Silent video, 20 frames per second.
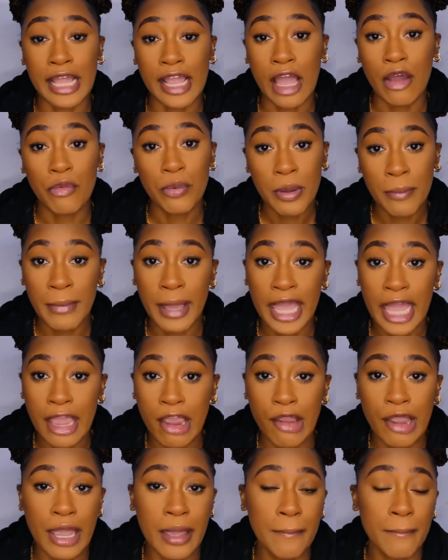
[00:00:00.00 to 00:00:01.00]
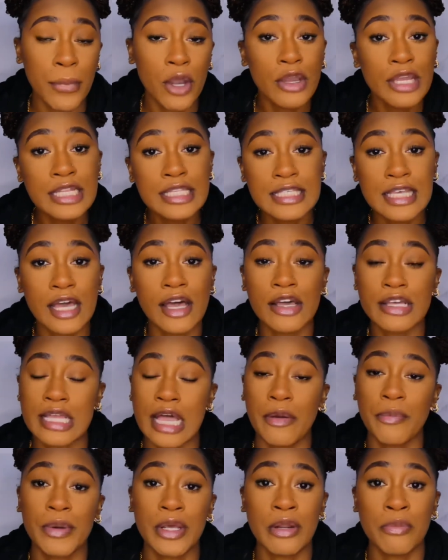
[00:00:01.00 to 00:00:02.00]
I would put my hair in ponytails,
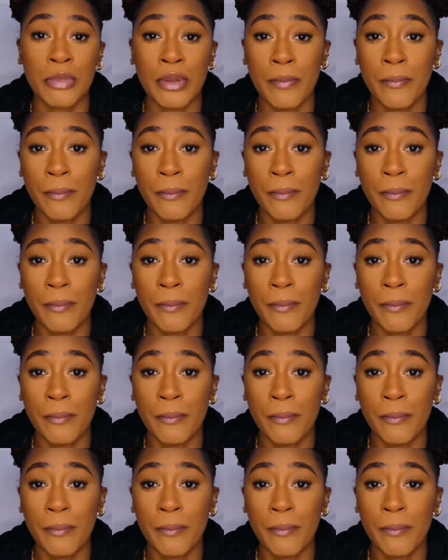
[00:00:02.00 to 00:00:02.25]
I'll put them in